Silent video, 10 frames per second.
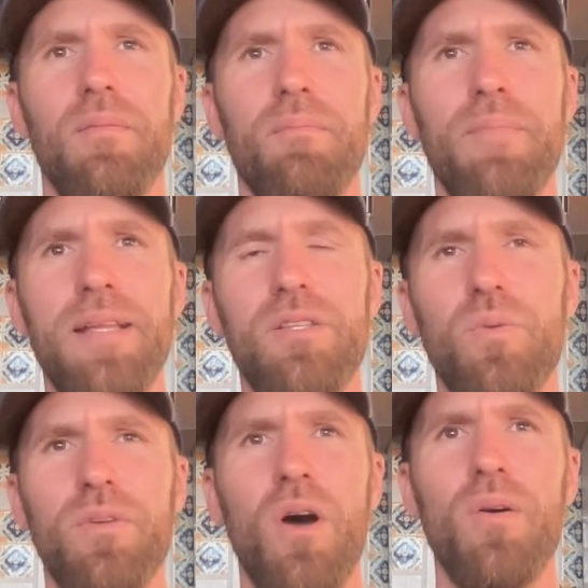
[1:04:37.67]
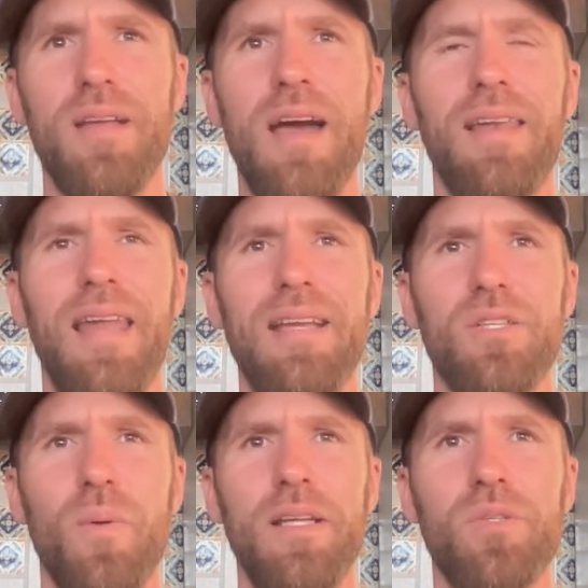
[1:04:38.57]
late
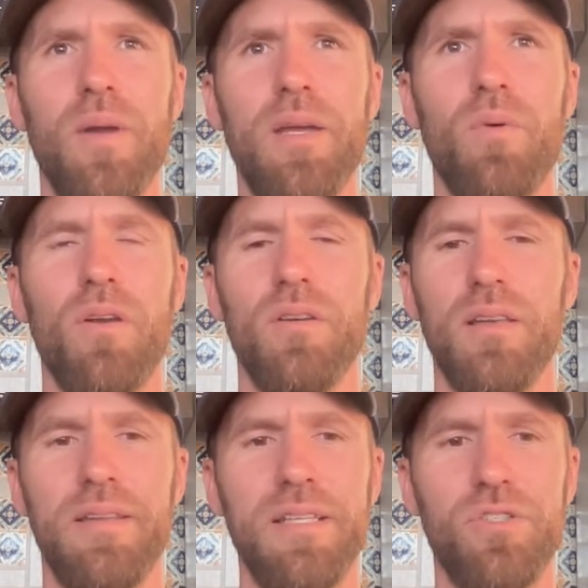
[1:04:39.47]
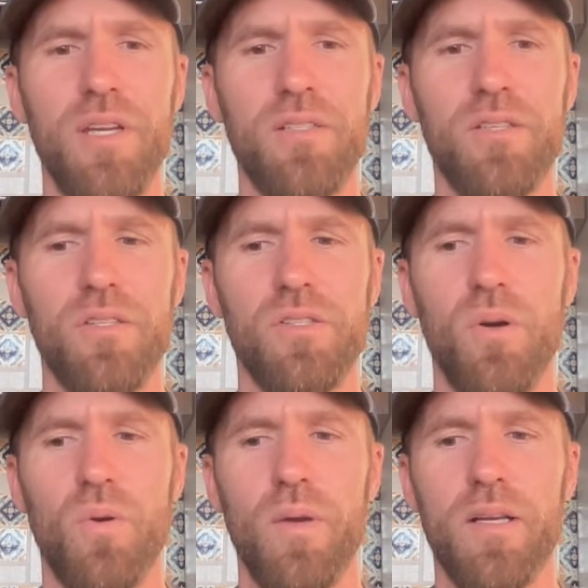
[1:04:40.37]
2021. This year's gone
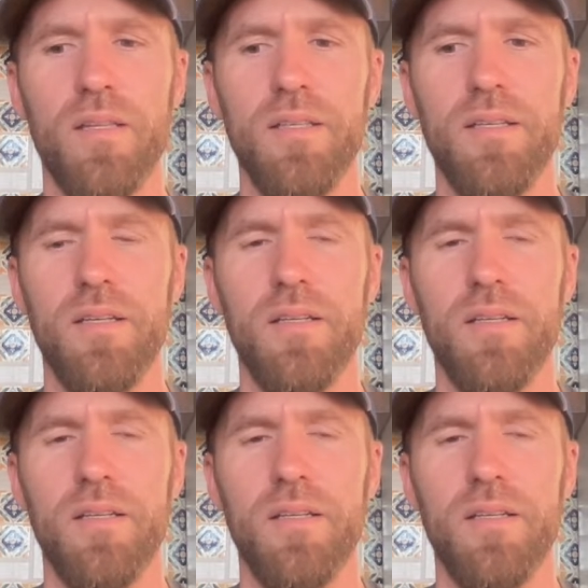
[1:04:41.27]
so quickly.